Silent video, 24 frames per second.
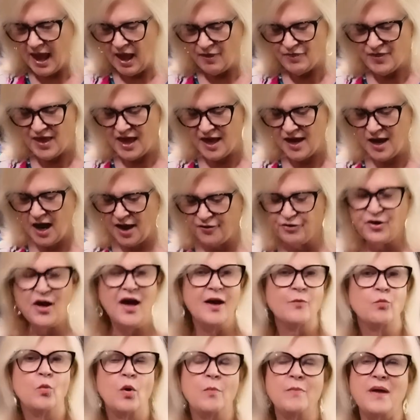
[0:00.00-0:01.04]
And then I
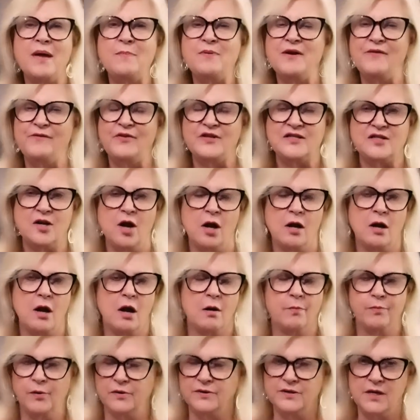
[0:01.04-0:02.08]
thought, well, maybe if it's not
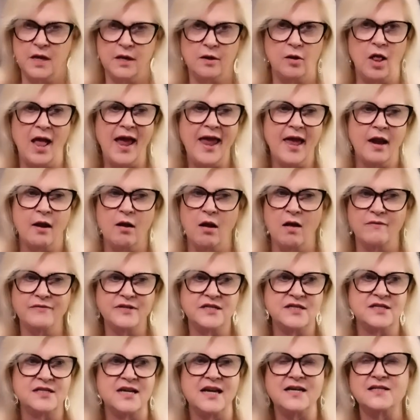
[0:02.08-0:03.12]
carpal tunnel, I had all
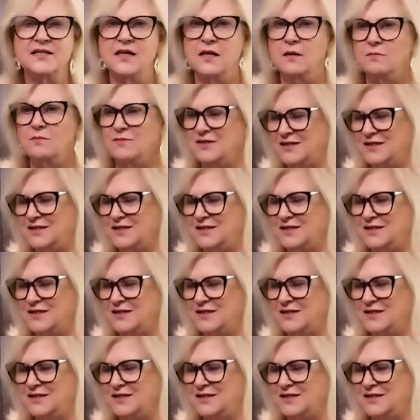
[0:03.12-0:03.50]
these tests, and it